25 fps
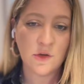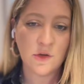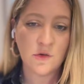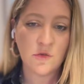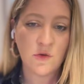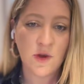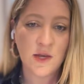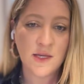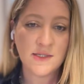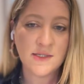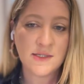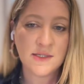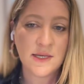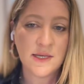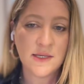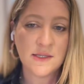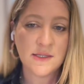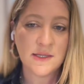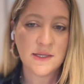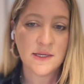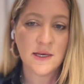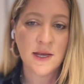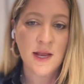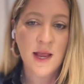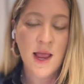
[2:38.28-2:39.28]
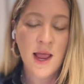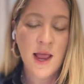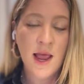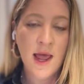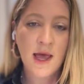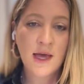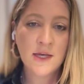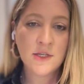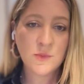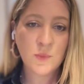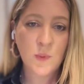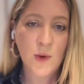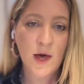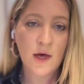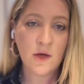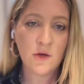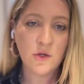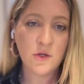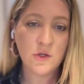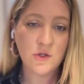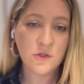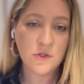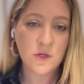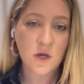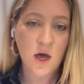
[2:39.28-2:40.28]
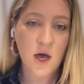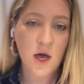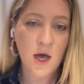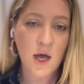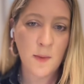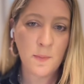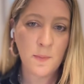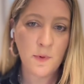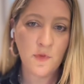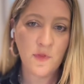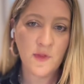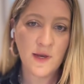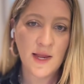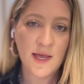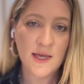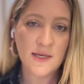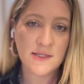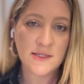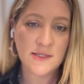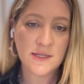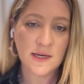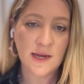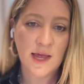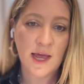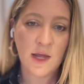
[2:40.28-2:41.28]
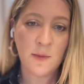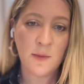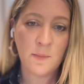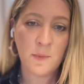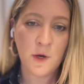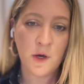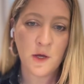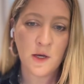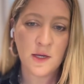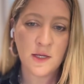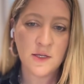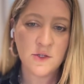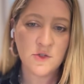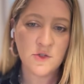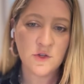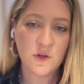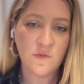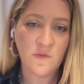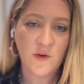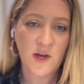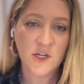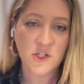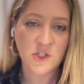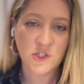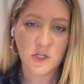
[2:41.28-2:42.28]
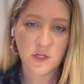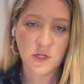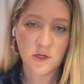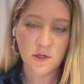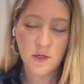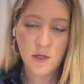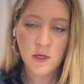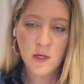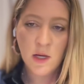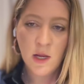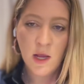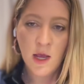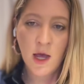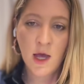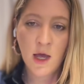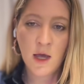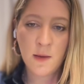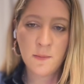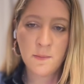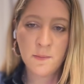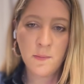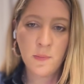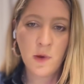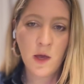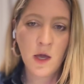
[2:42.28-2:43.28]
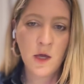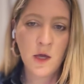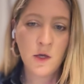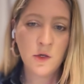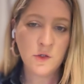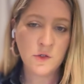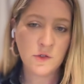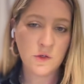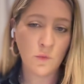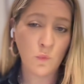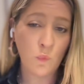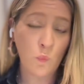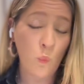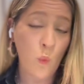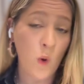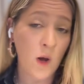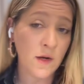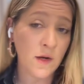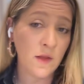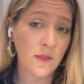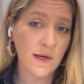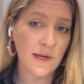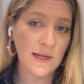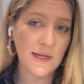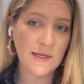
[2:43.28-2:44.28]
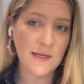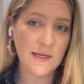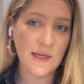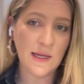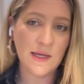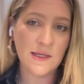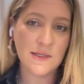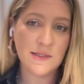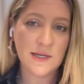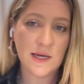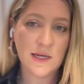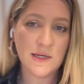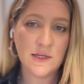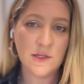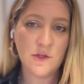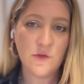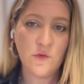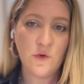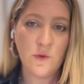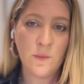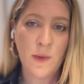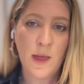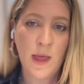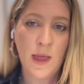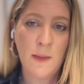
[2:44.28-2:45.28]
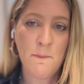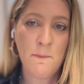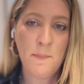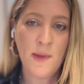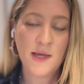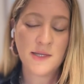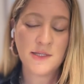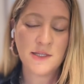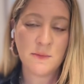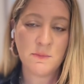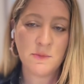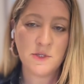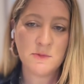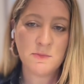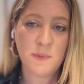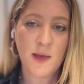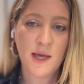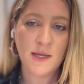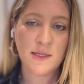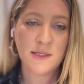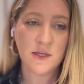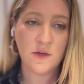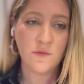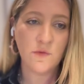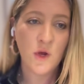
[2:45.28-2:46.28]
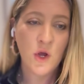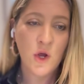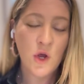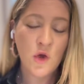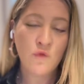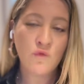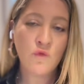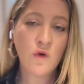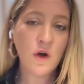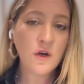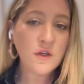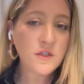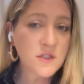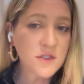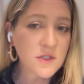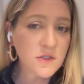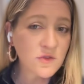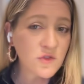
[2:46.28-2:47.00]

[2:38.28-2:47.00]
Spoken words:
great season as well, who's high up on the list, and Egbert and History of Fashion, who's one of the leading contenders from a betting perspective. Ross,